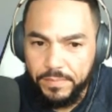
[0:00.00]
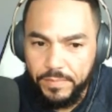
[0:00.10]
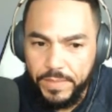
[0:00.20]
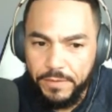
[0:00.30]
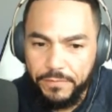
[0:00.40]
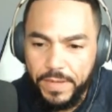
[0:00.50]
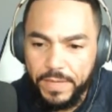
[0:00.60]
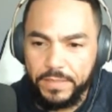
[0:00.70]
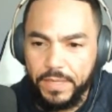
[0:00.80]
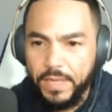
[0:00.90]
Yeah,
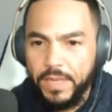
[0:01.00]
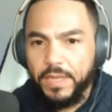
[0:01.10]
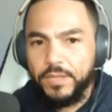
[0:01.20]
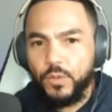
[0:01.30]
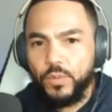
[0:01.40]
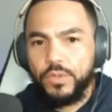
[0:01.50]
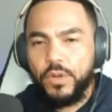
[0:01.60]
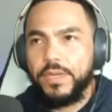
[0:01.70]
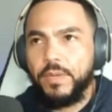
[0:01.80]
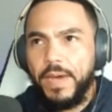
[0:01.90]
facts. So we're
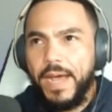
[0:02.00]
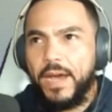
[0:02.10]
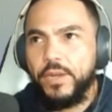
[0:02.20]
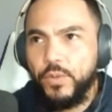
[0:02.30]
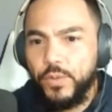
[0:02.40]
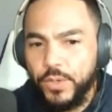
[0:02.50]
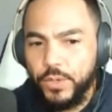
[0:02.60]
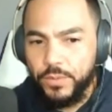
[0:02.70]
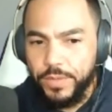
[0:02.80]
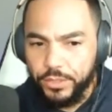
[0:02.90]
talking about, how do you
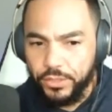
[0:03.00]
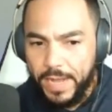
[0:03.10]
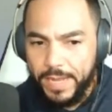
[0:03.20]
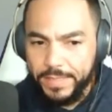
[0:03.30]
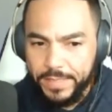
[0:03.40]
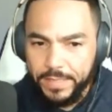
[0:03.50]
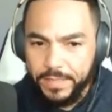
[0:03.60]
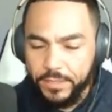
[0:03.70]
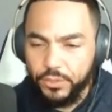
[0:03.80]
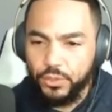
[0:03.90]
know that your idea
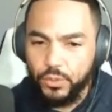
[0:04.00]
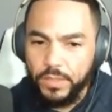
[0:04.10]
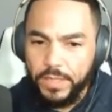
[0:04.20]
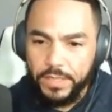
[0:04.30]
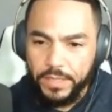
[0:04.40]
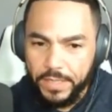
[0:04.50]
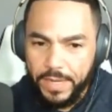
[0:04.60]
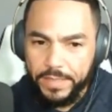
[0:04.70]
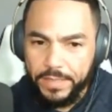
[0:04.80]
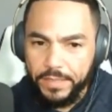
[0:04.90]
is truly a good
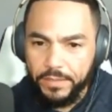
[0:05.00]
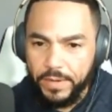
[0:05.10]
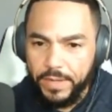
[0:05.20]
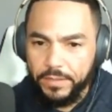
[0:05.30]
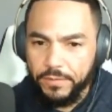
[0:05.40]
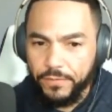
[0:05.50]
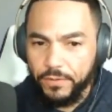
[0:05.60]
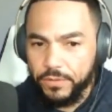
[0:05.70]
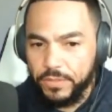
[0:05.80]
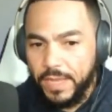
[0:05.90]
idea, right? The
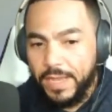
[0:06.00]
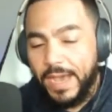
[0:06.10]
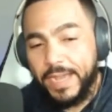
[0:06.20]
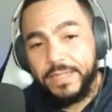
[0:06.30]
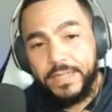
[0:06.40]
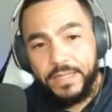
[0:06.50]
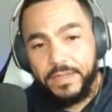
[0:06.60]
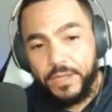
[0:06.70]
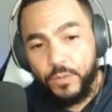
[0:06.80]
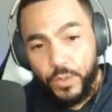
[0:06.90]
first
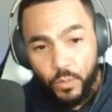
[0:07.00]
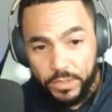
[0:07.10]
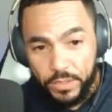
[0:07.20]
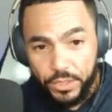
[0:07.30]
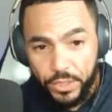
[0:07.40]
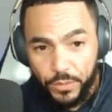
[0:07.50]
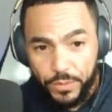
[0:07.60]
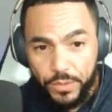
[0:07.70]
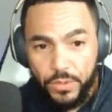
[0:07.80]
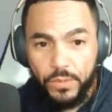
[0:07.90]
idea that we wanted to share
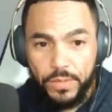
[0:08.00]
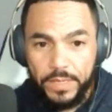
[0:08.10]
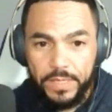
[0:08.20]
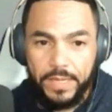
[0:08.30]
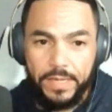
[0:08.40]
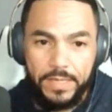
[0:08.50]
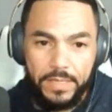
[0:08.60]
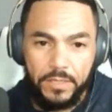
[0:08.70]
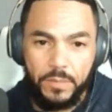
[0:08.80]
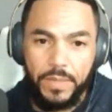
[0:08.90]
with you, again,
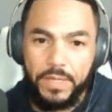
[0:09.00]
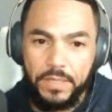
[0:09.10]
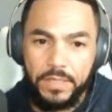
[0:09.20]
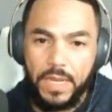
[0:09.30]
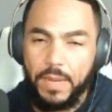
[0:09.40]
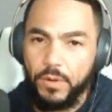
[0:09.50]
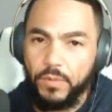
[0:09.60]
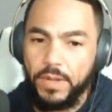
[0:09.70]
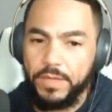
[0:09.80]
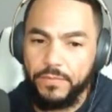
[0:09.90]
is spending time
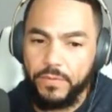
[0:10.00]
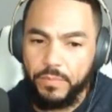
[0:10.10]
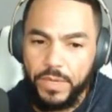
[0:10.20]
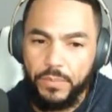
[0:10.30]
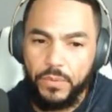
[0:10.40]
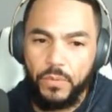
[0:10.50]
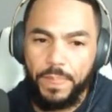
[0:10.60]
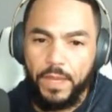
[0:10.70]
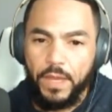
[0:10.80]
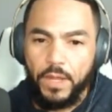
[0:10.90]
around different people,
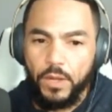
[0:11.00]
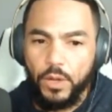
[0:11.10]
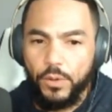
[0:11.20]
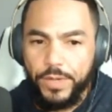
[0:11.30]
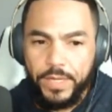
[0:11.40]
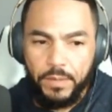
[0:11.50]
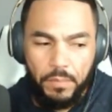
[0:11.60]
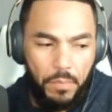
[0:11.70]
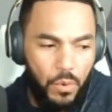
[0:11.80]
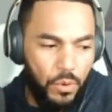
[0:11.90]
learning
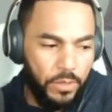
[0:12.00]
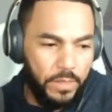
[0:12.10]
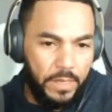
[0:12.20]
more,